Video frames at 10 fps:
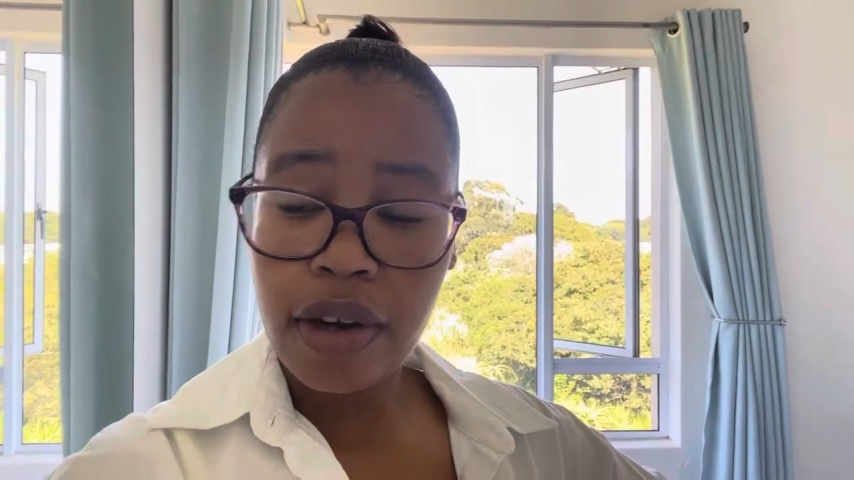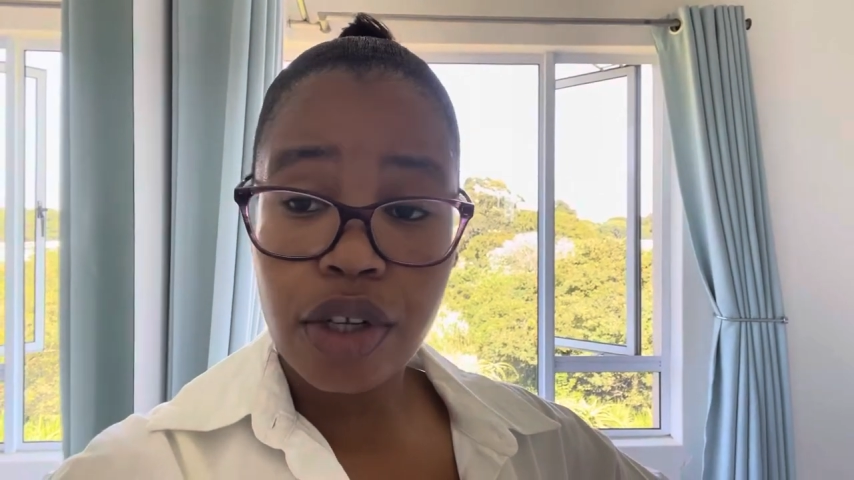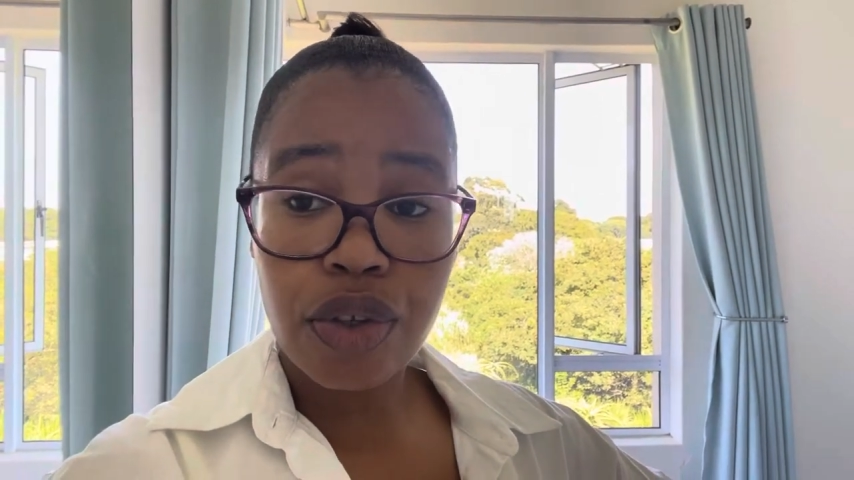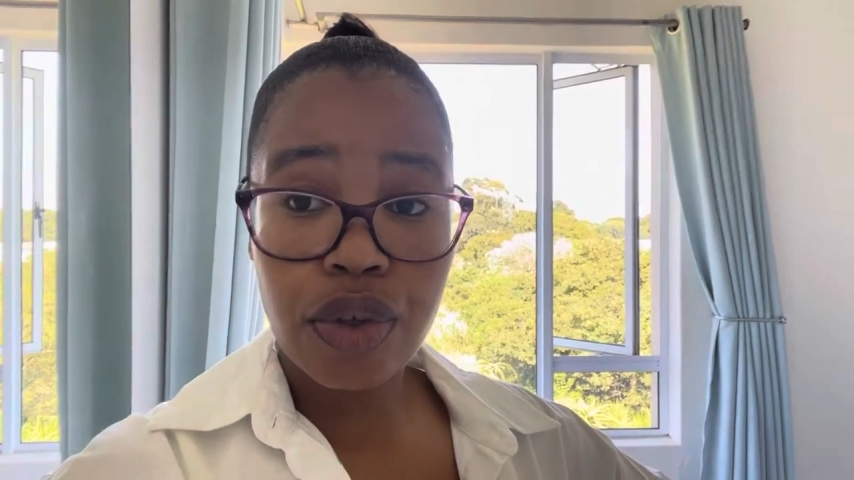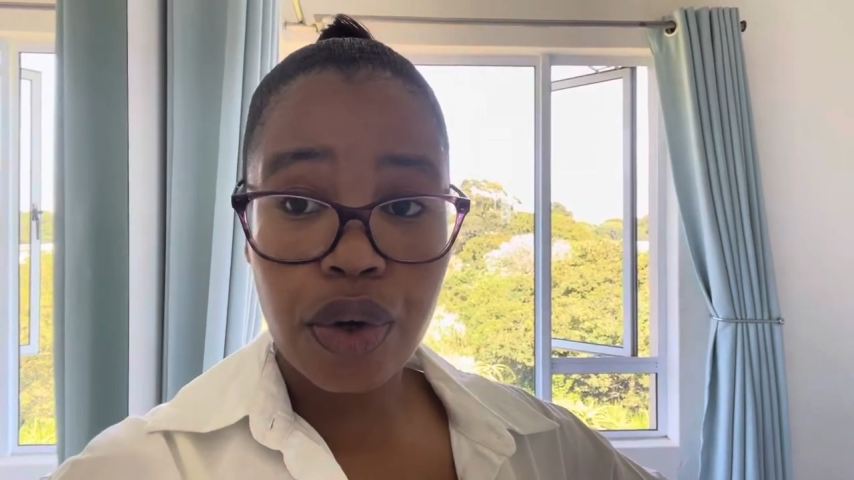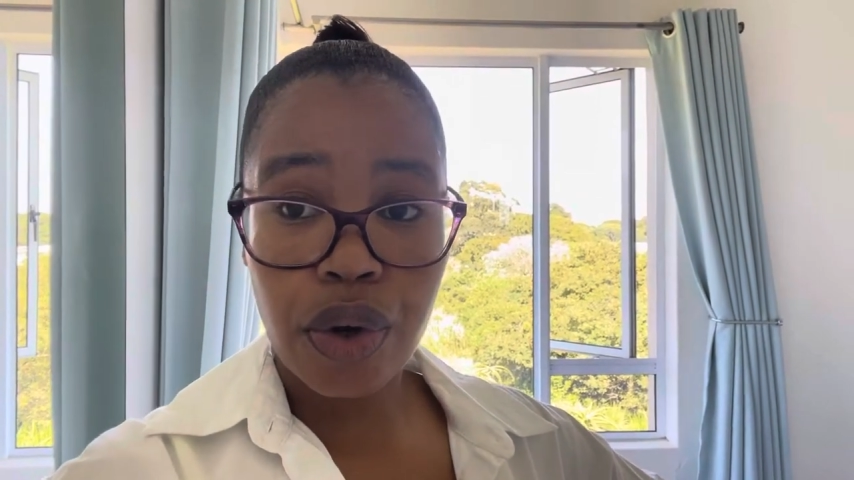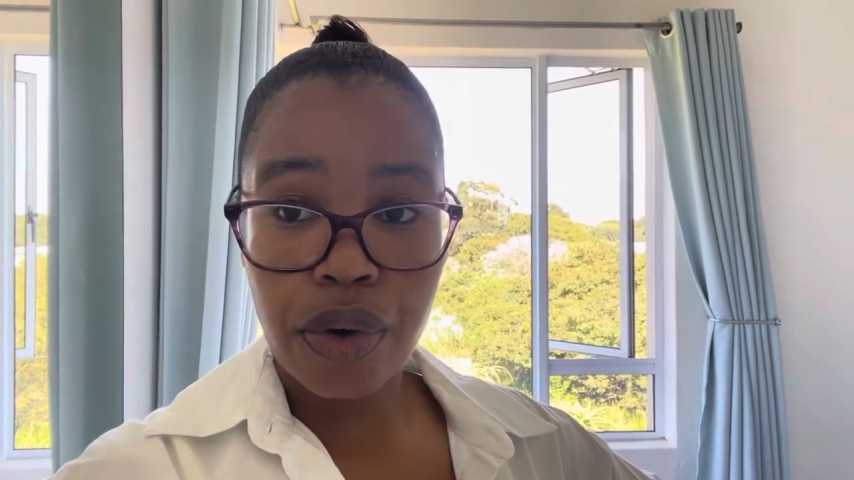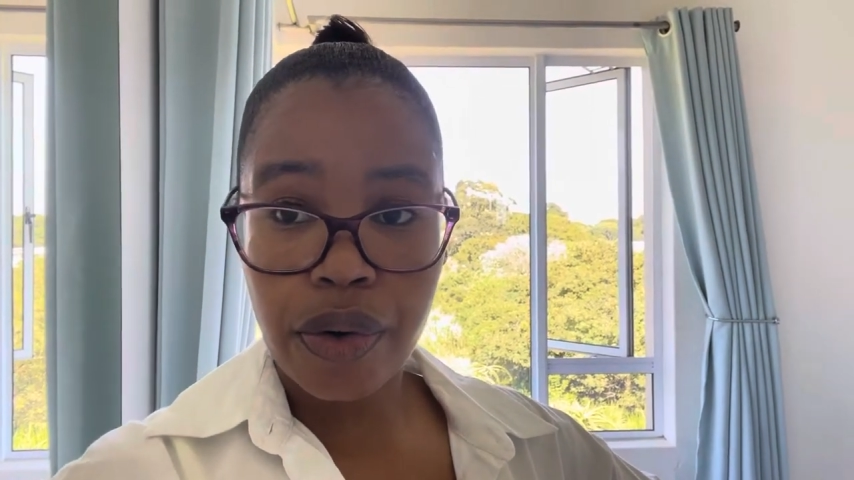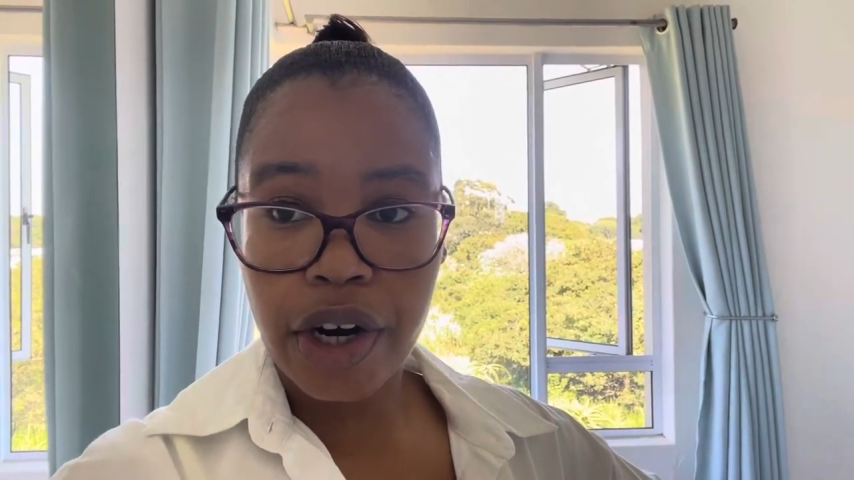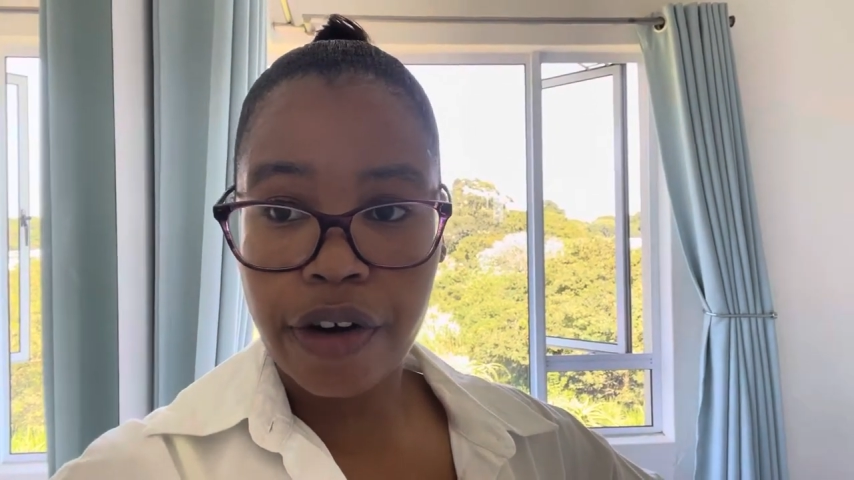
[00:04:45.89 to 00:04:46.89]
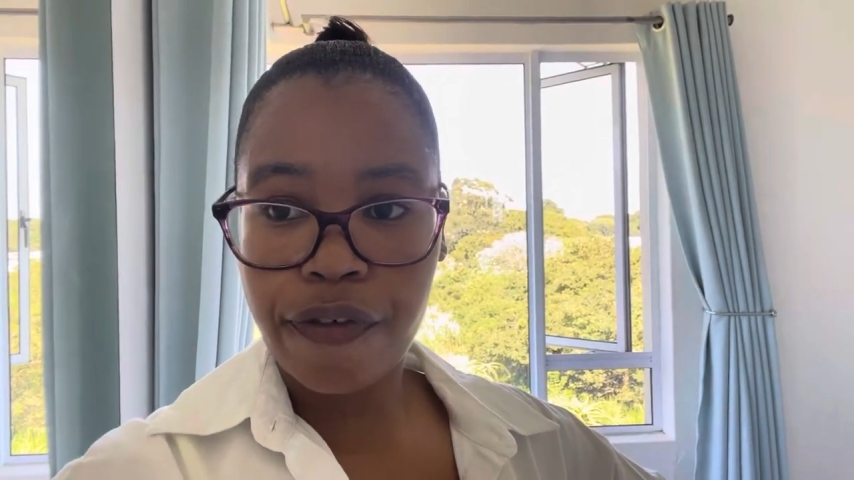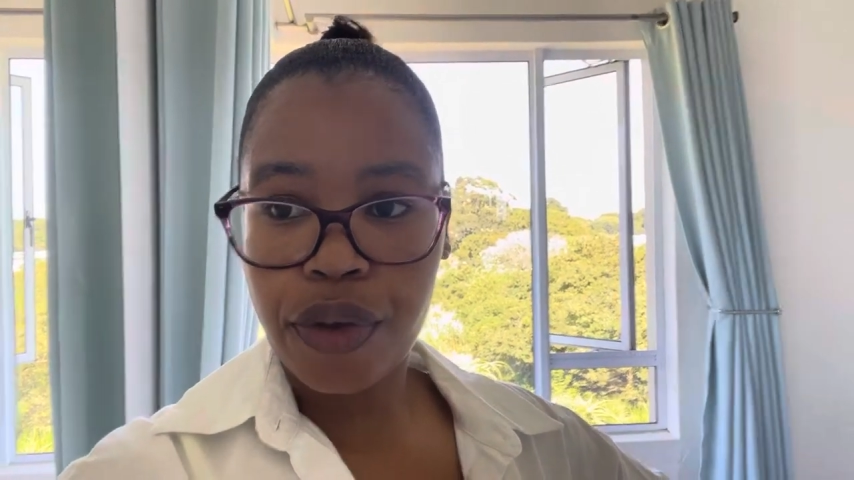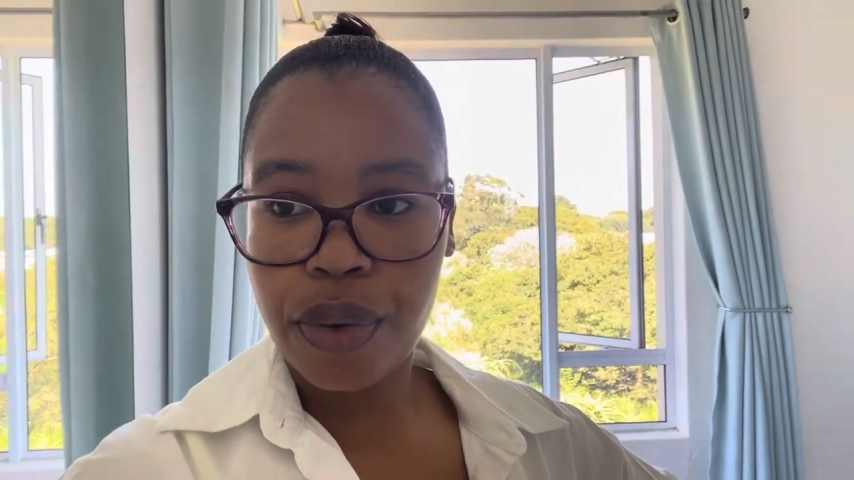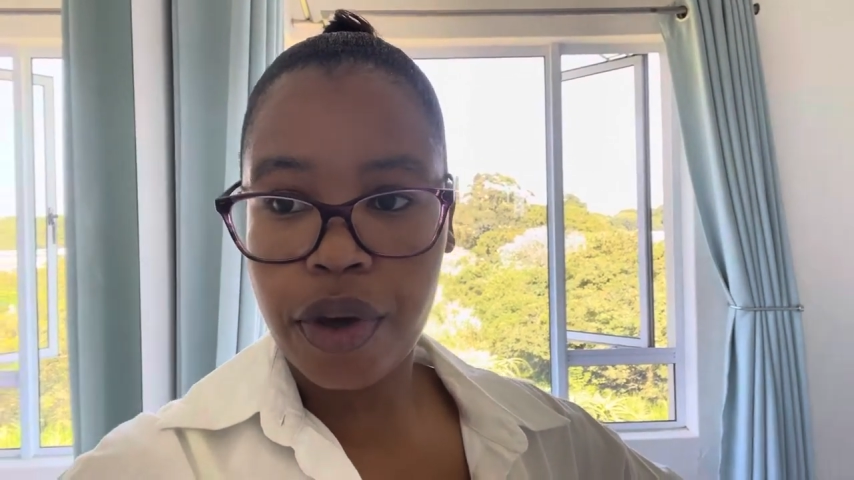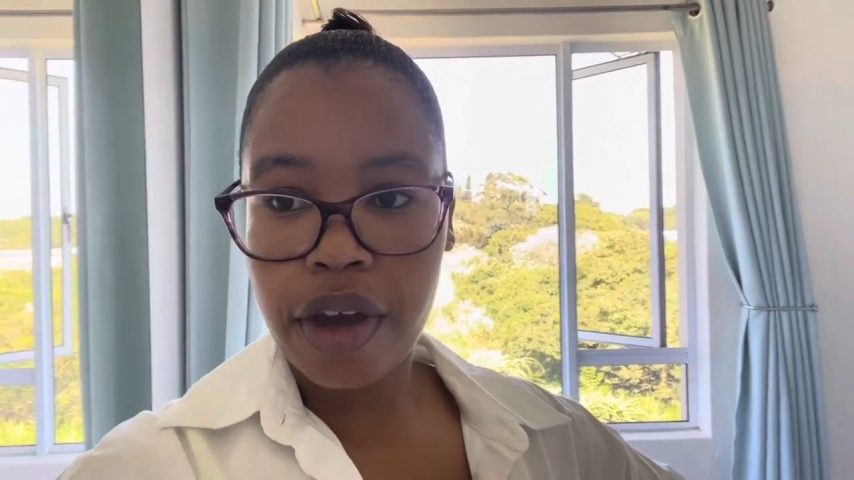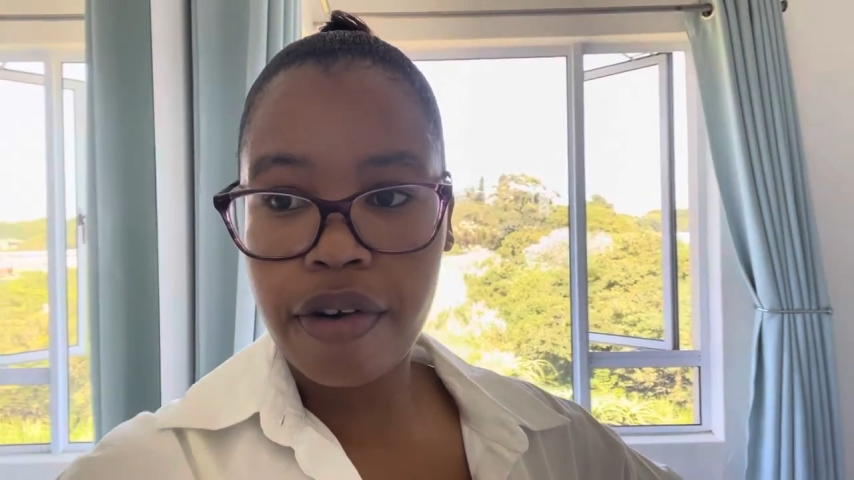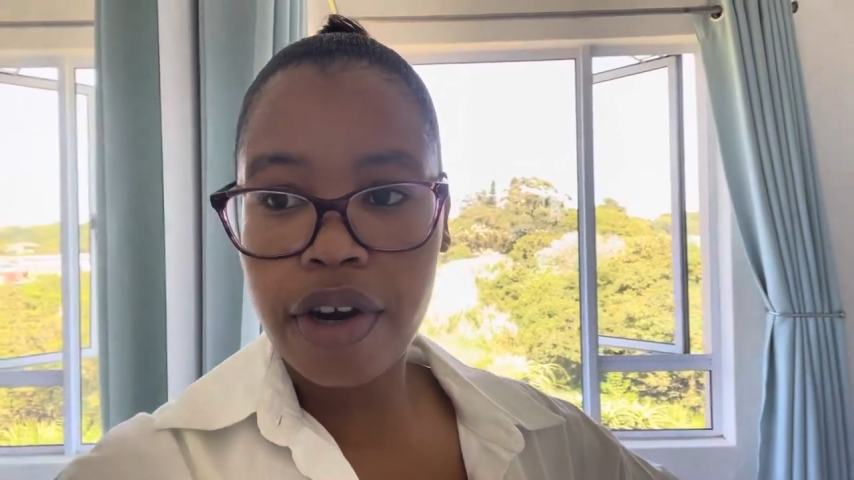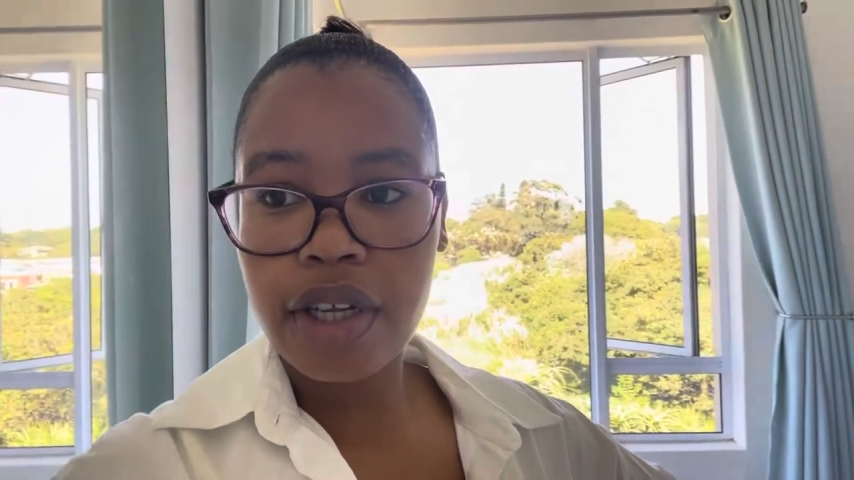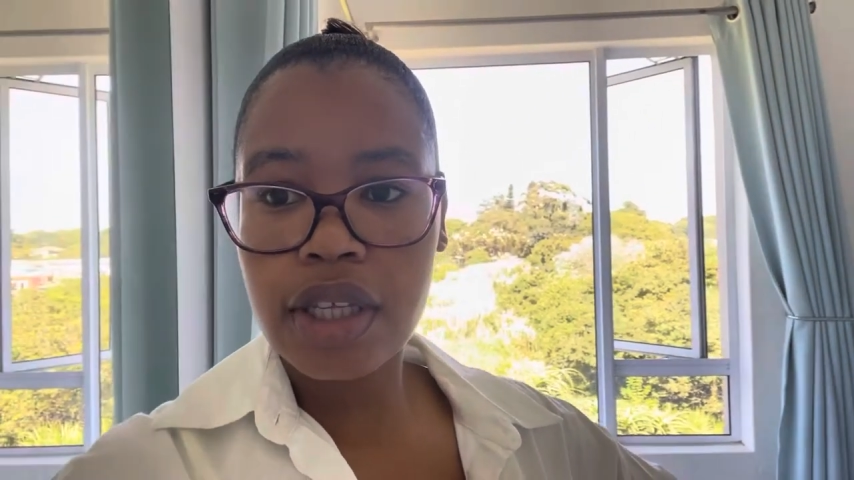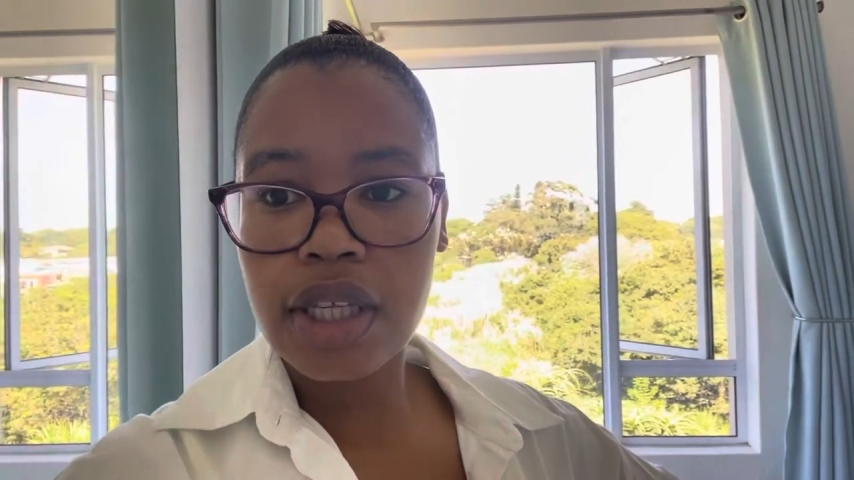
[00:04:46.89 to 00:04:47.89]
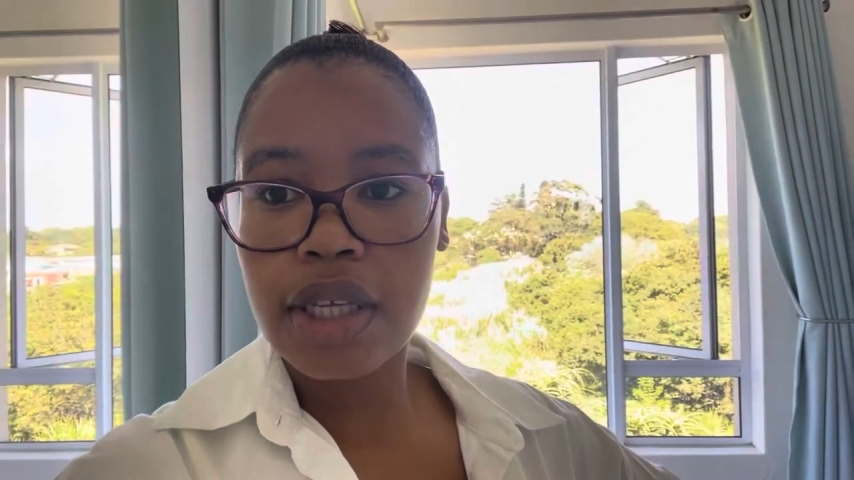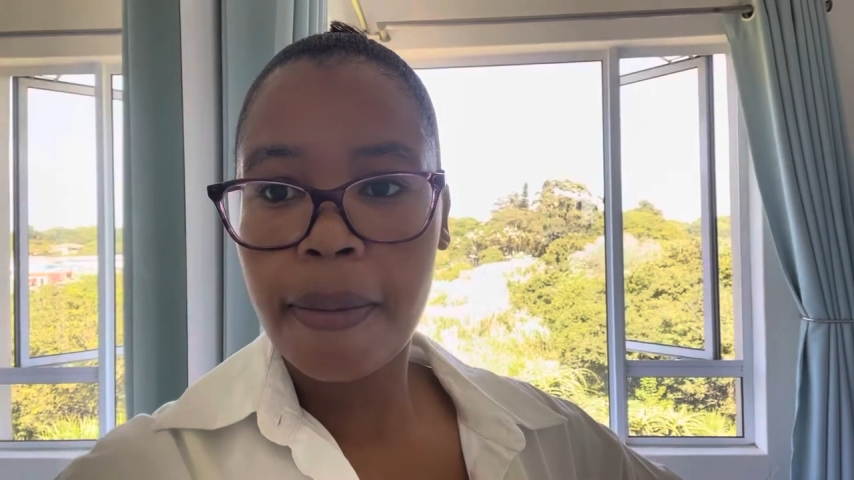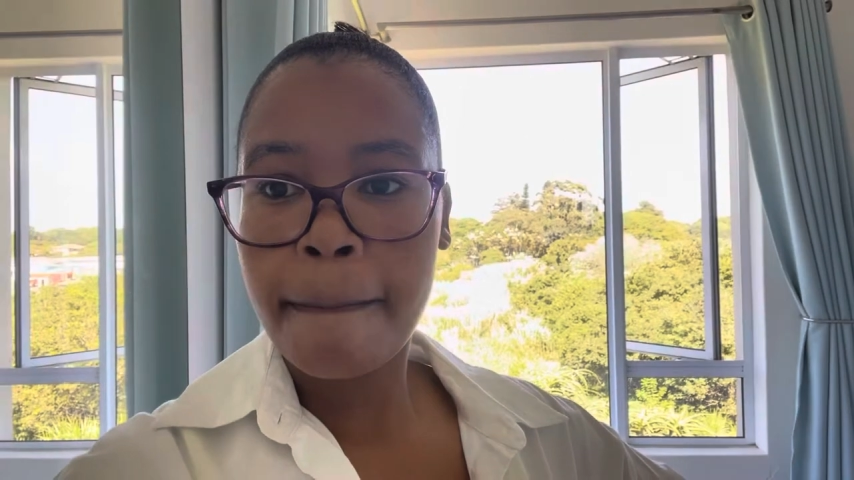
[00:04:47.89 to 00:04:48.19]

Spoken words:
let's go run a few errands